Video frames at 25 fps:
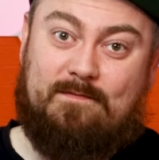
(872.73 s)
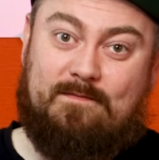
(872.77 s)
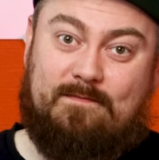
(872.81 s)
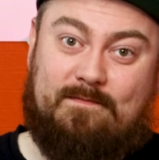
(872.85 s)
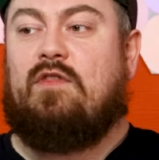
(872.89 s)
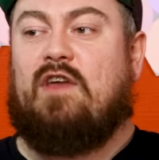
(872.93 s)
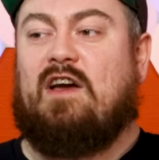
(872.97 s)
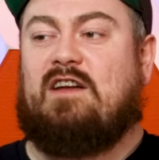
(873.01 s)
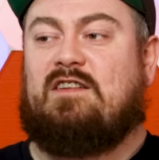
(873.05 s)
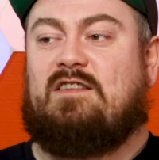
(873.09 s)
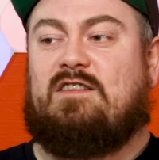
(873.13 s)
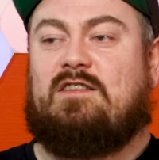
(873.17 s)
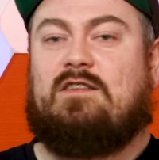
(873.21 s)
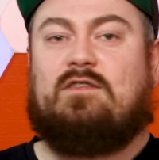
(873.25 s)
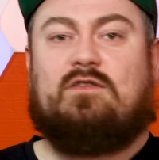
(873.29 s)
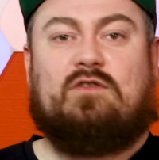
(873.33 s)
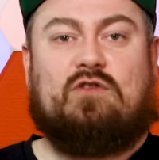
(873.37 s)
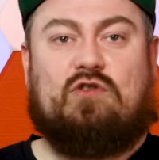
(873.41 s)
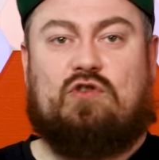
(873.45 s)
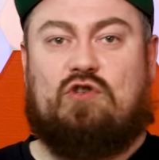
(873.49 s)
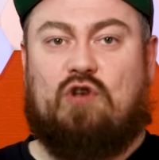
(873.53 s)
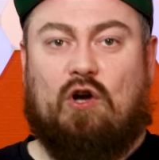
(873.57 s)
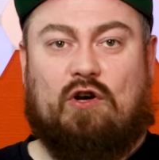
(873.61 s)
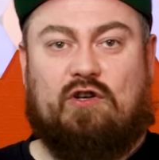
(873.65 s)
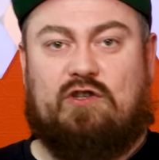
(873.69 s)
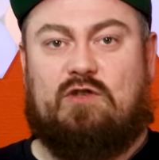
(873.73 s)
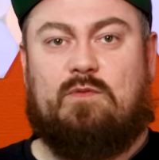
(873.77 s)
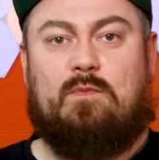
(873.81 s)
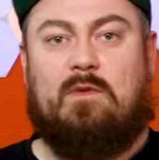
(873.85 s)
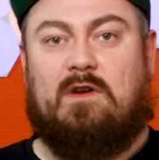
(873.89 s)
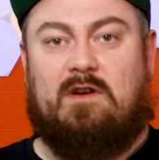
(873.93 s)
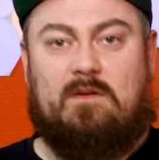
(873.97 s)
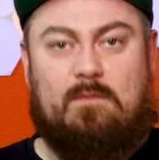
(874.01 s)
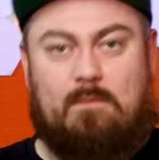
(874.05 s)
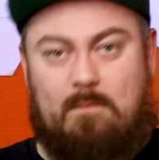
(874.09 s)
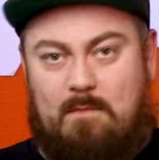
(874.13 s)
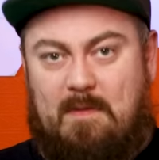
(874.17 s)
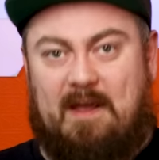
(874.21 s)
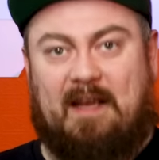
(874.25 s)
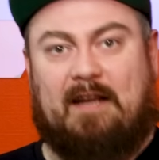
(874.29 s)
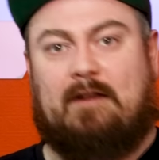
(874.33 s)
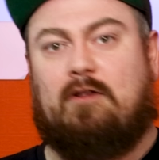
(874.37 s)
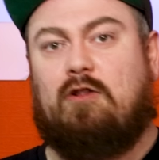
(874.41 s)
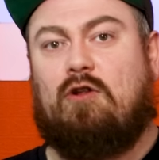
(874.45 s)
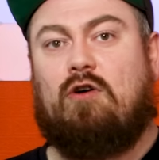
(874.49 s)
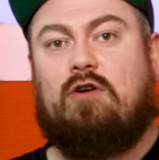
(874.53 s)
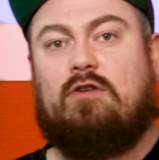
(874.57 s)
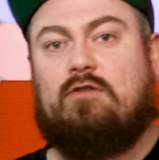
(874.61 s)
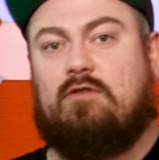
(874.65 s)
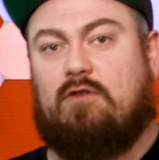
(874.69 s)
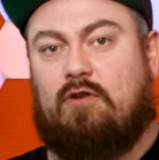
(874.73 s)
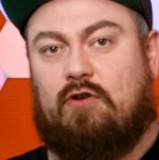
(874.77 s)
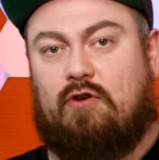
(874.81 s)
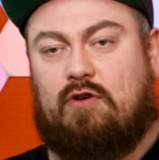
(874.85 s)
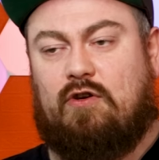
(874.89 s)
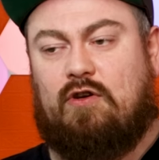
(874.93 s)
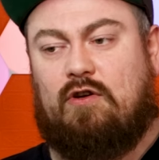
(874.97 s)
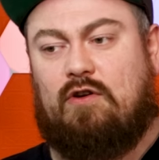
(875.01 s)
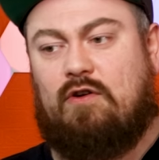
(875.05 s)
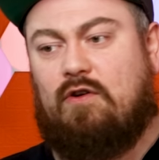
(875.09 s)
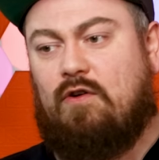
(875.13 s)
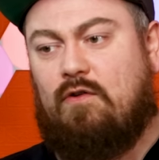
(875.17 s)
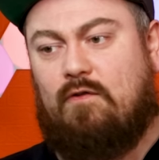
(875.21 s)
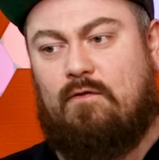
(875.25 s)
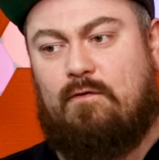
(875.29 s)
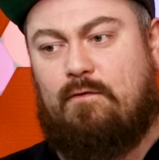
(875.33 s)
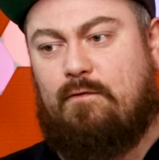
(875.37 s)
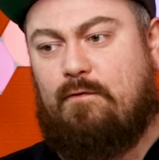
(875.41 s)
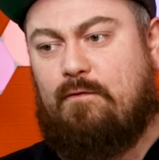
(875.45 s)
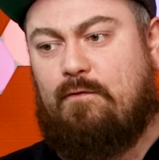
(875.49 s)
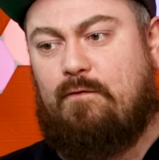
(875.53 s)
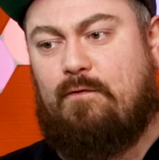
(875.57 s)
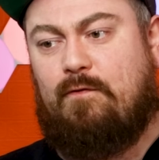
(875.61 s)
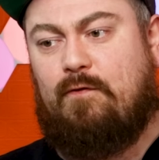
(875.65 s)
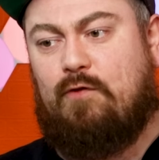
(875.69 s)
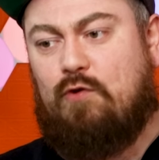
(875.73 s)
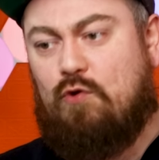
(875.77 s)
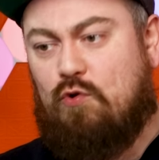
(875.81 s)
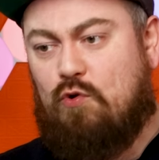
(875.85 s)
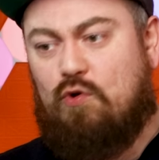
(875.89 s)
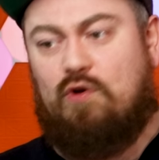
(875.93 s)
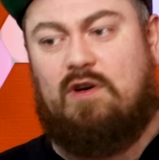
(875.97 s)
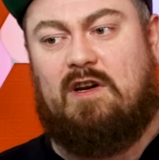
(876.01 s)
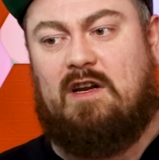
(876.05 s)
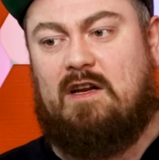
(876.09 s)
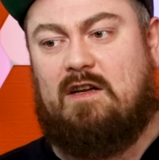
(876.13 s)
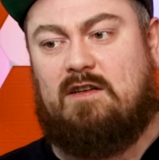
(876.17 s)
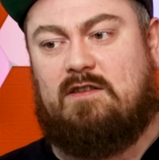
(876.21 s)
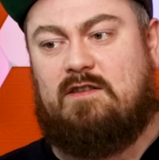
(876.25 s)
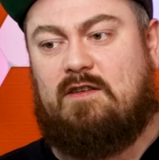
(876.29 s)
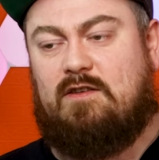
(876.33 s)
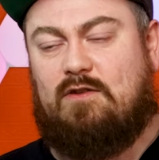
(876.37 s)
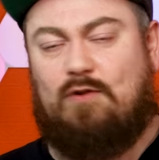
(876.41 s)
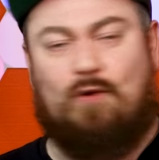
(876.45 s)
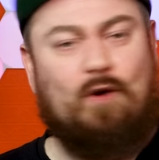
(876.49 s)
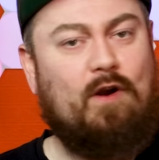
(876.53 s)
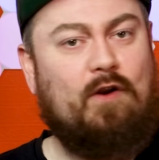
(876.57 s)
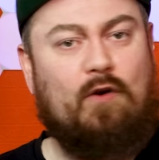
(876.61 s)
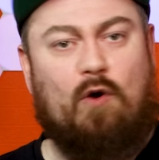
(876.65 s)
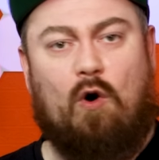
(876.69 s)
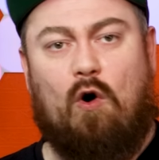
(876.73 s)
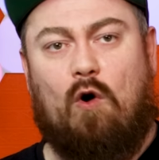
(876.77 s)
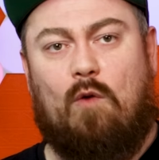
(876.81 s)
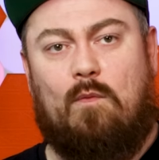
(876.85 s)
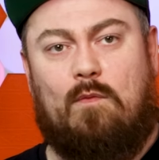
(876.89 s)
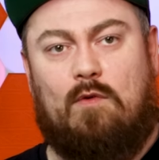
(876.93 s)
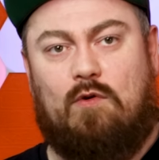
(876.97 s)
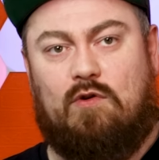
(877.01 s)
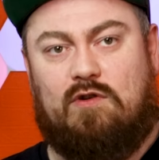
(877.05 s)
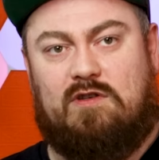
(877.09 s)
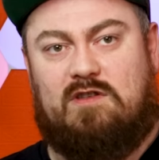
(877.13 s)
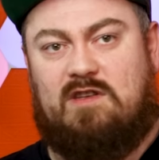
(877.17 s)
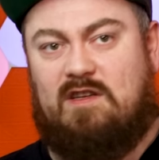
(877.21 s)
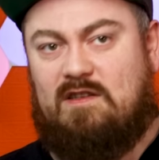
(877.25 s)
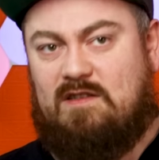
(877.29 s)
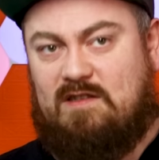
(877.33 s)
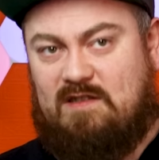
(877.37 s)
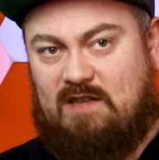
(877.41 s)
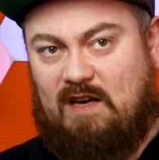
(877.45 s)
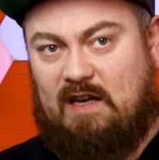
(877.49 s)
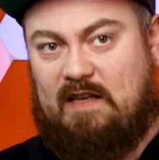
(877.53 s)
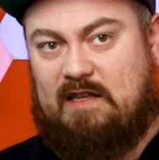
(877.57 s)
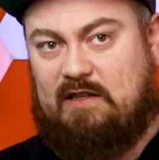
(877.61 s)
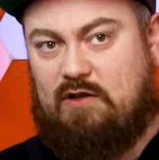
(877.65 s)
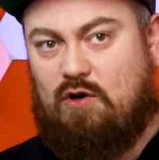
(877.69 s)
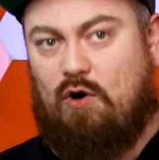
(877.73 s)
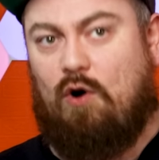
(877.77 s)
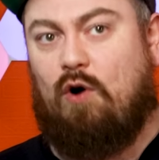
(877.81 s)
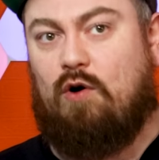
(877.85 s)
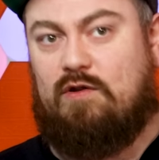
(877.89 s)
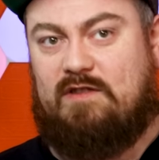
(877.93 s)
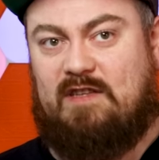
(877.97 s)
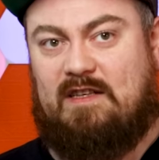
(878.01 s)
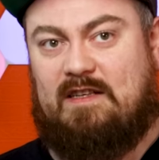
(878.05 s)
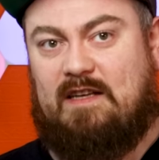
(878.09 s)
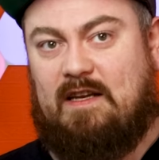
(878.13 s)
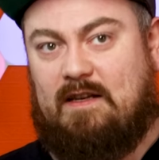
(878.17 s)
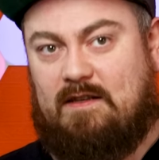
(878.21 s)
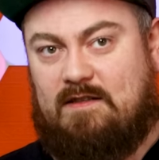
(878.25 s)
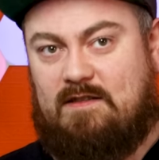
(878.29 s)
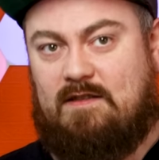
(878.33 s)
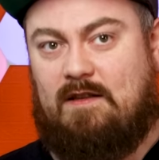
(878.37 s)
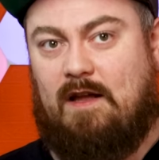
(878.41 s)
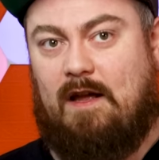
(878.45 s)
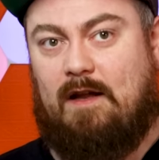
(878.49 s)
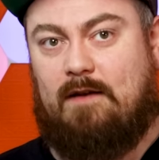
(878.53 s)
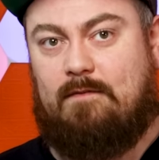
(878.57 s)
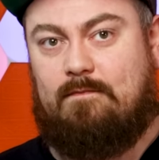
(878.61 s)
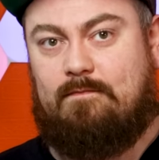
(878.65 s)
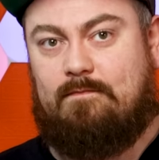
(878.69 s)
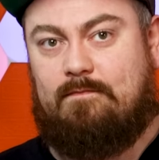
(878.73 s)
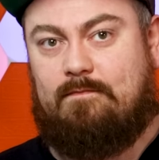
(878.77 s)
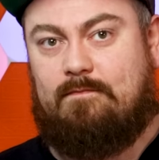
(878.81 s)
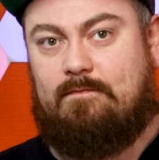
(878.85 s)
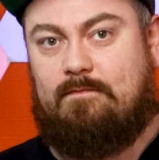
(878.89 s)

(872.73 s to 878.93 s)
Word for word: This judgment made Lord Lucan furious to an almost psychotic extent.